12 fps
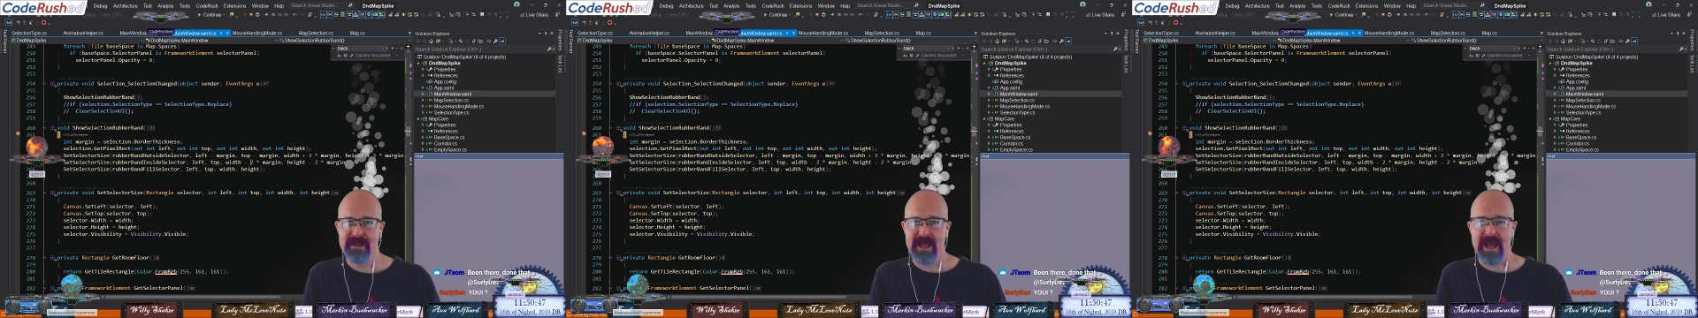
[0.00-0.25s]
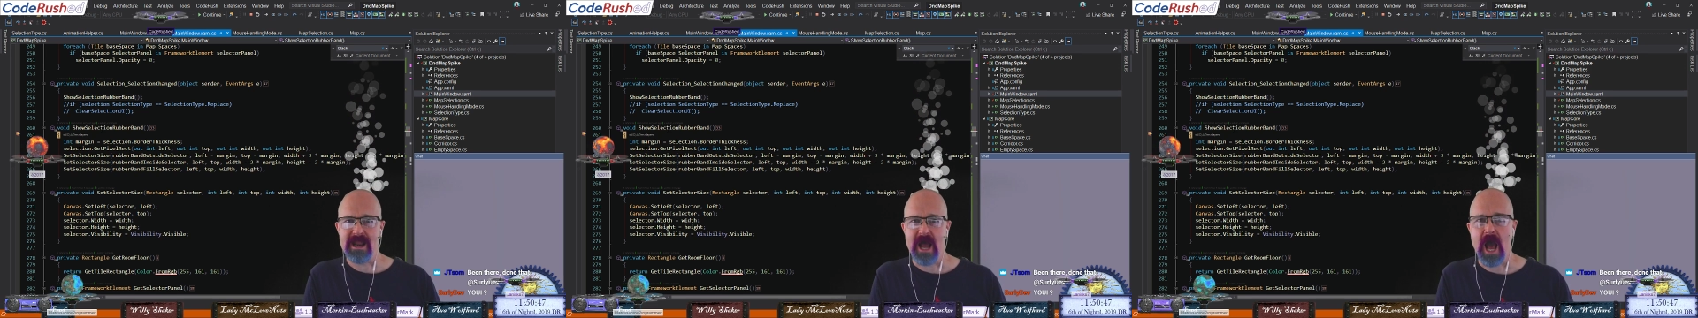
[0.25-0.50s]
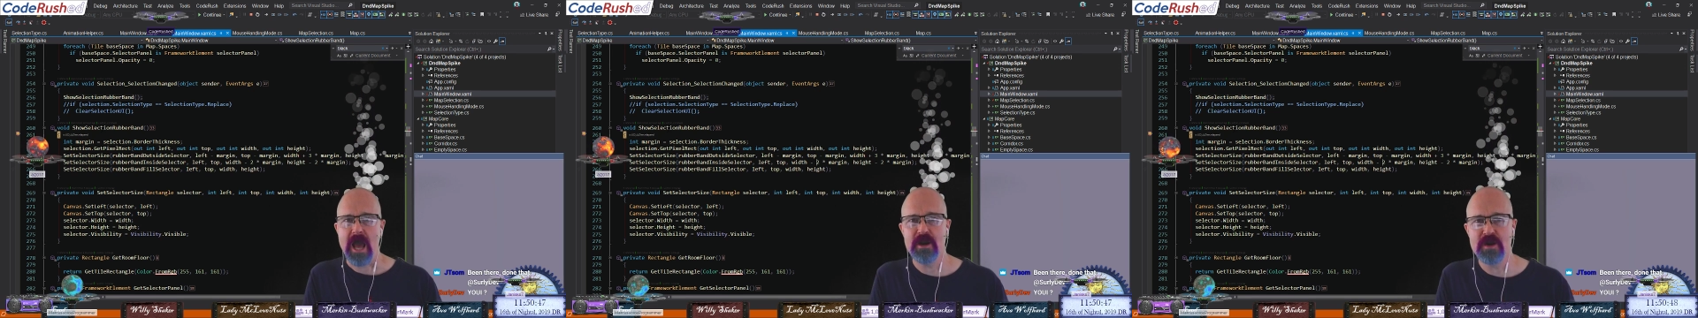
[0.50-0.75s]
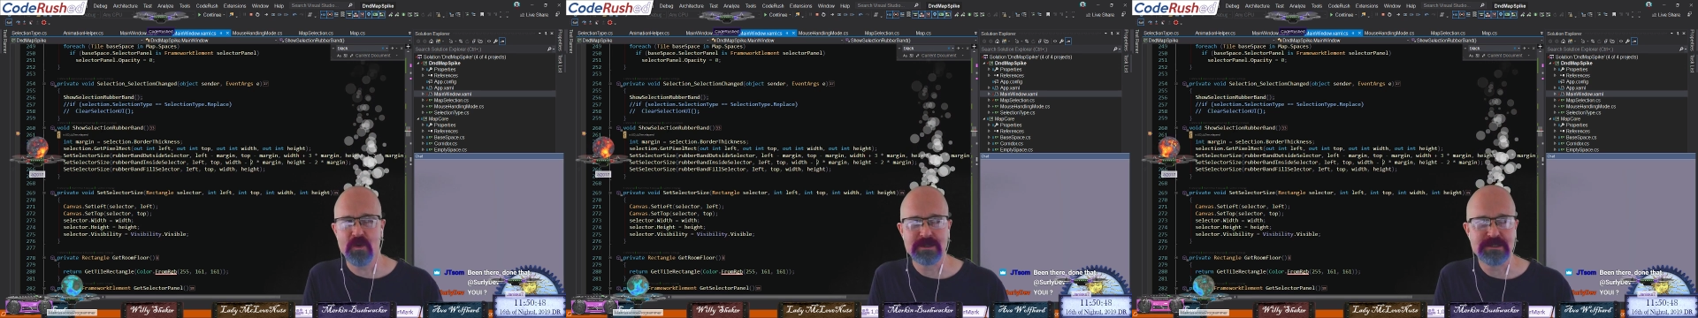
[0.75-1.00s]
And I don't
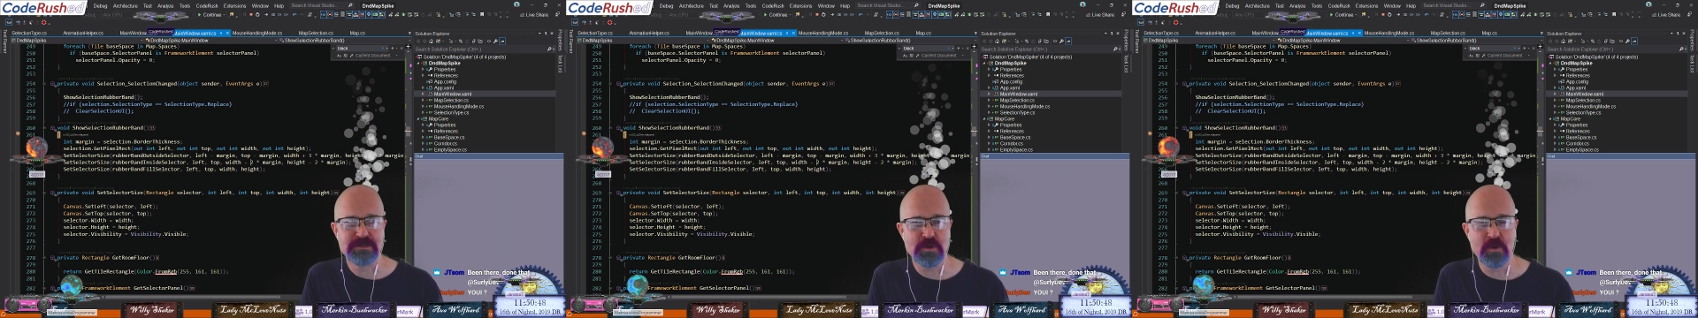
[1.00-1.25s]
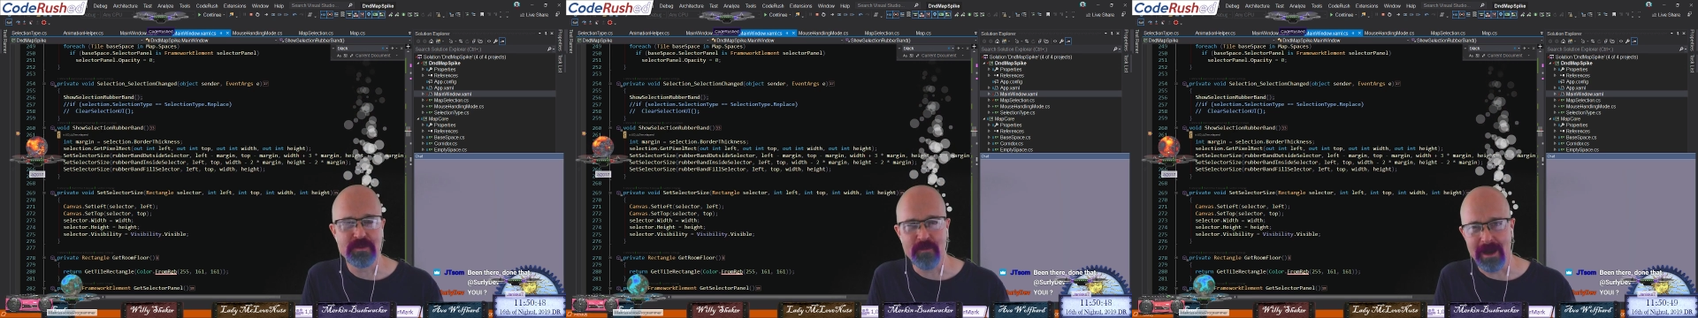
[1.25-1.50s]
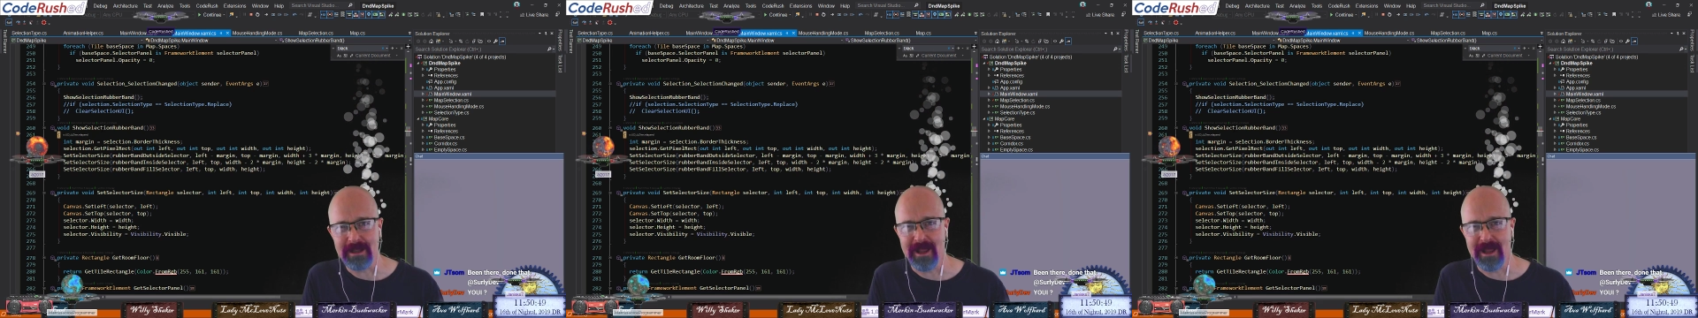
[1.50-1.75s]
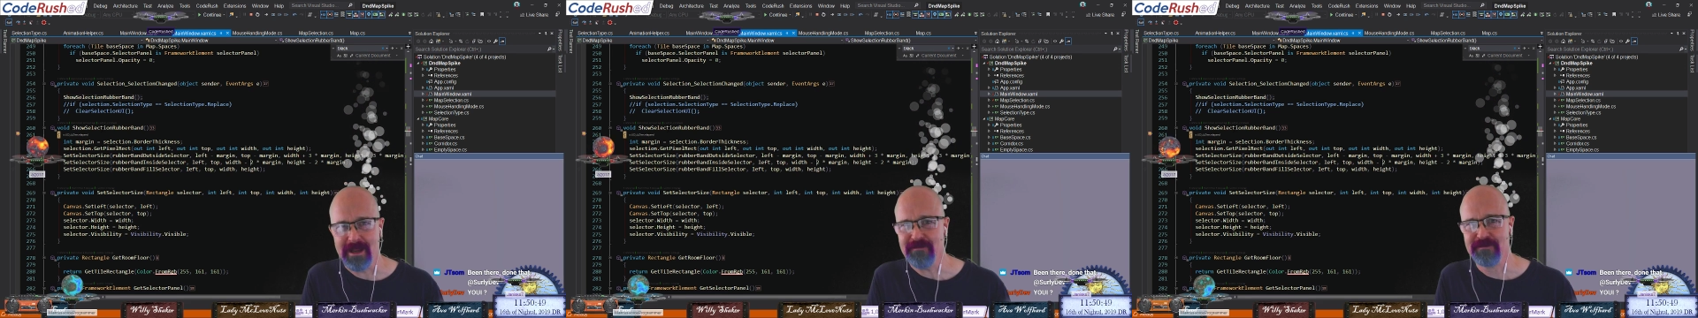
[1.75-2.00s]
know what to do with my
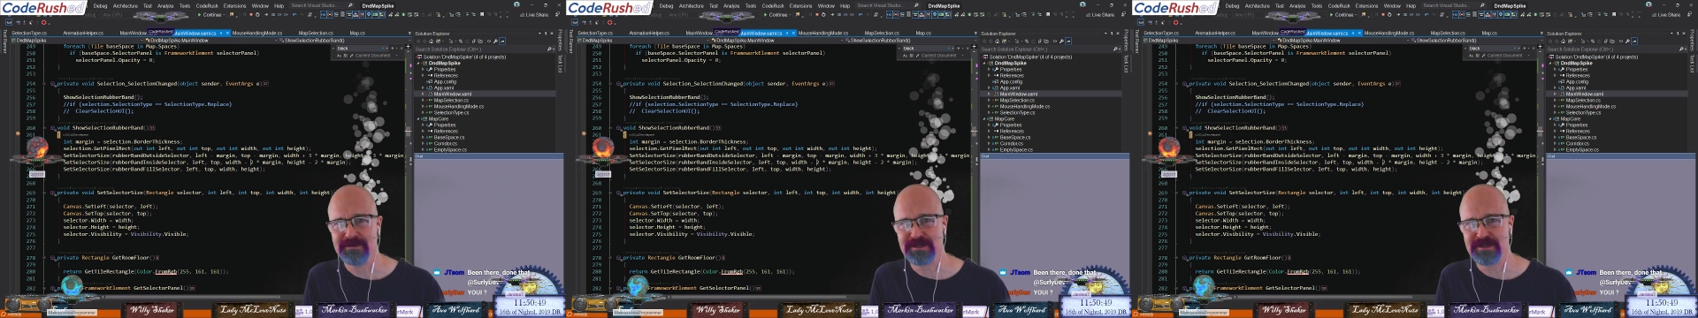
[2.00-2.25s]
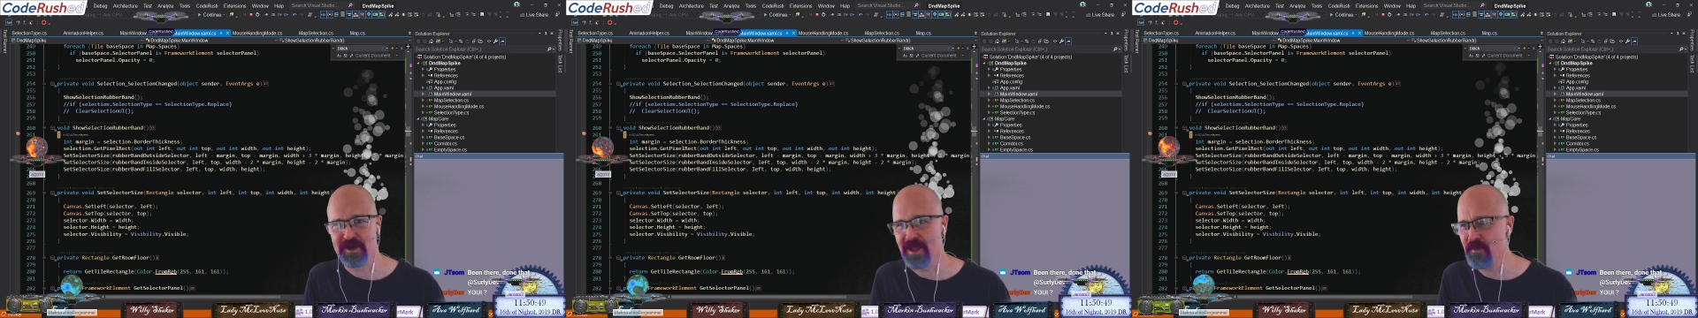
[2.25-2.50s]
life, Surly.